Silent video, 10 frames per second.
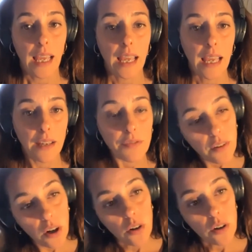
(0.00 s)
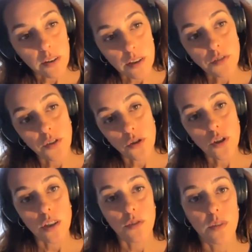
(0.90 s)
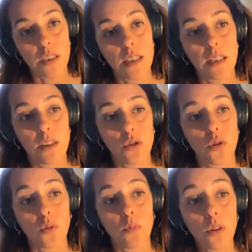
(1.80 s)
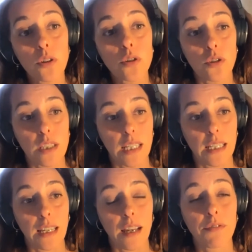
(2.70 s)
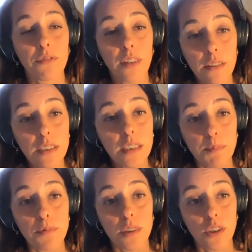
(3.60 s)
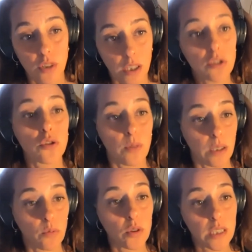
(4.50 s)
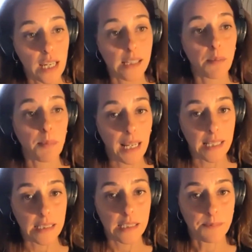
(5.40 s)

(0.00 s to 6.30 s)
If all these forces return to a world today, a very deep restructuring would take place.